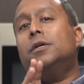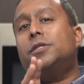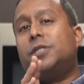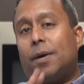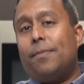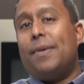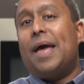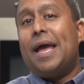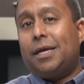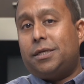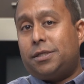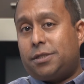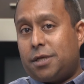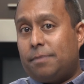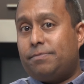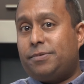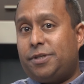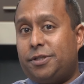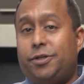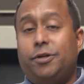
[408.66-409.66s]
some egg
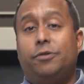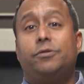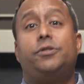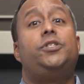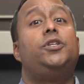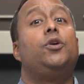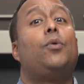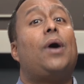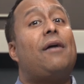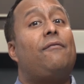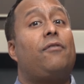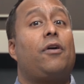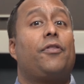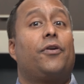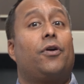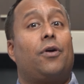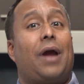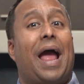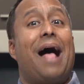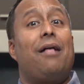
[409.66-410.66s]
substitutes do have
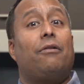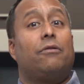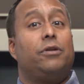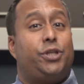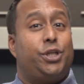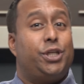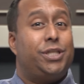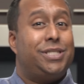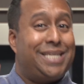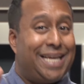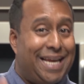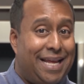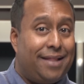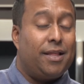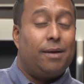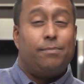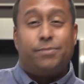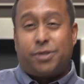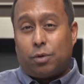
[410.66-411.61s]
other allergens in them.